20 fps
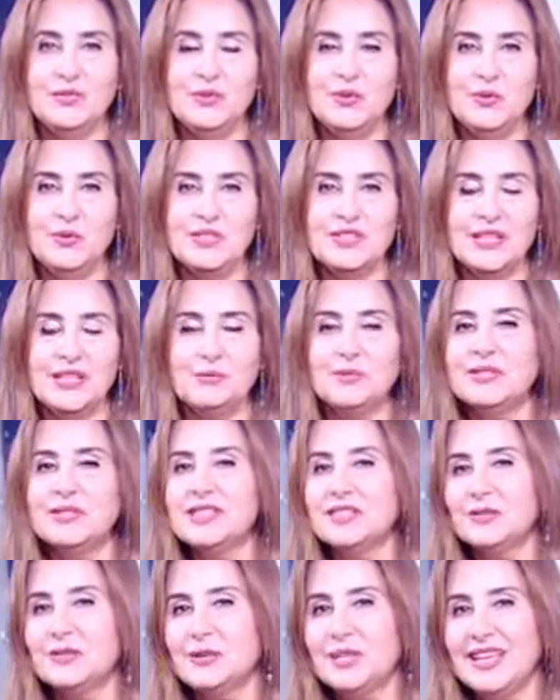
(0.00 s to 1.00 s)
viewers, that brings
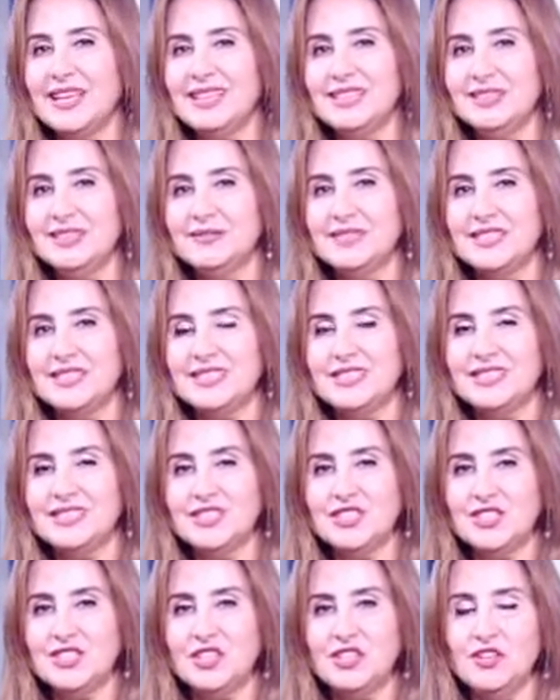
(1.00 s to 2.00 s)
us to the end of this
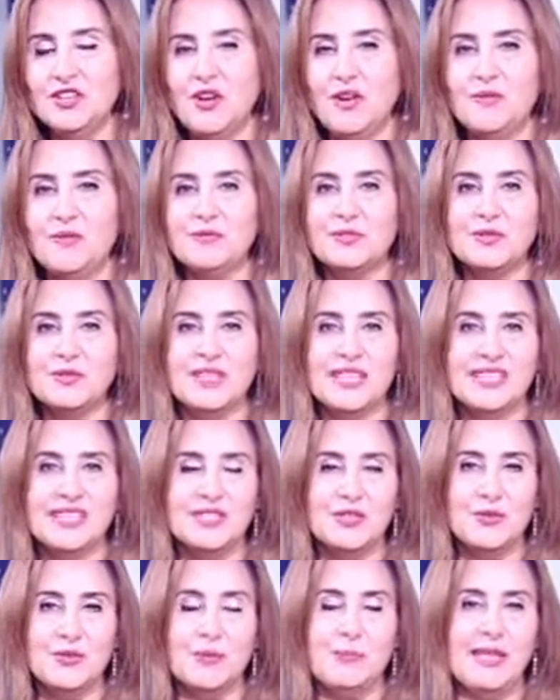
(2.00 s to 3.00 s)
edition of
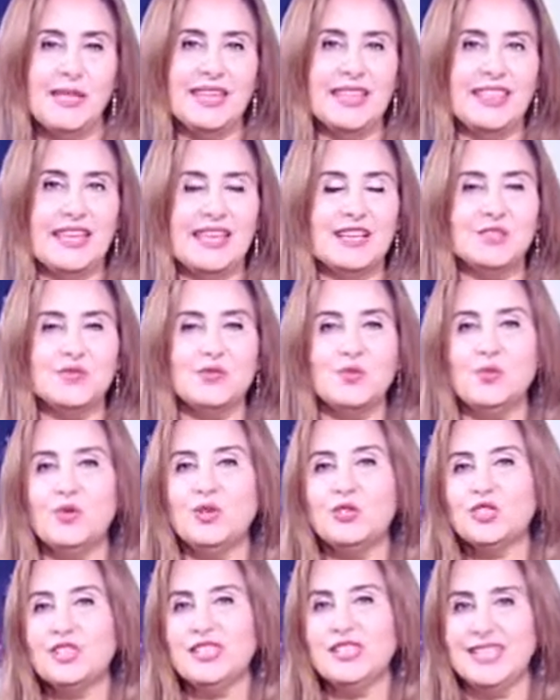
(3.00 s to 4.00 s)
Today's Youth. Many thanks for
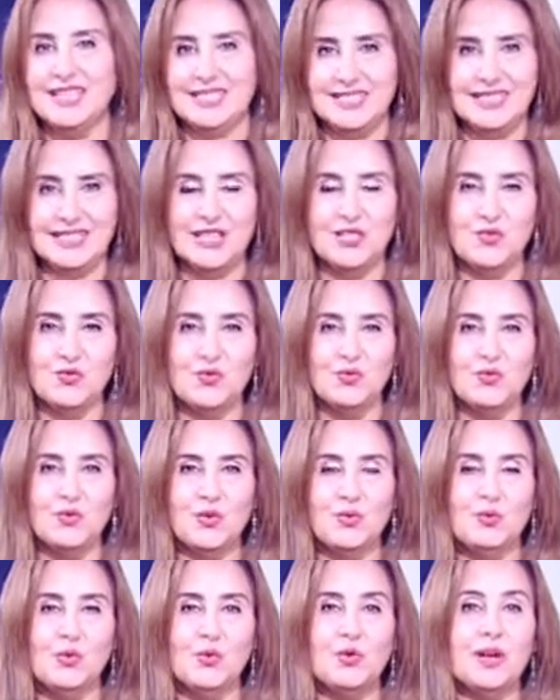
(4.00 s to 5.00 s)
watching and stay tuned
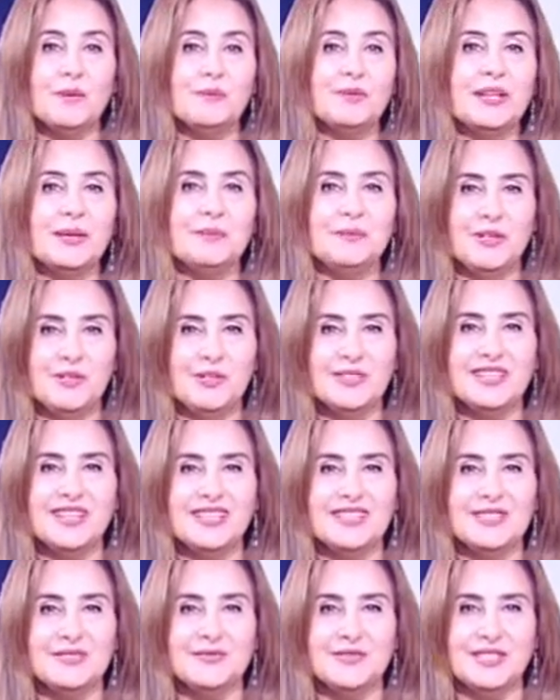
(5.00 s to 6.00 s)
for more coming up here on
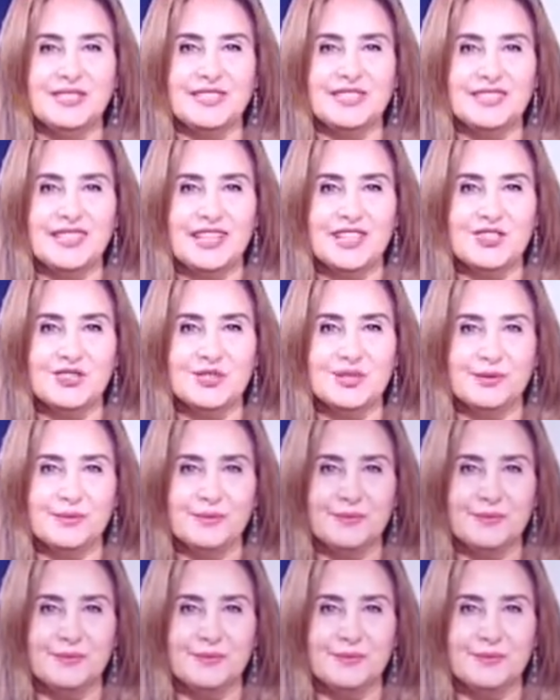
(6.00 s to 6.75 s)
RTV International.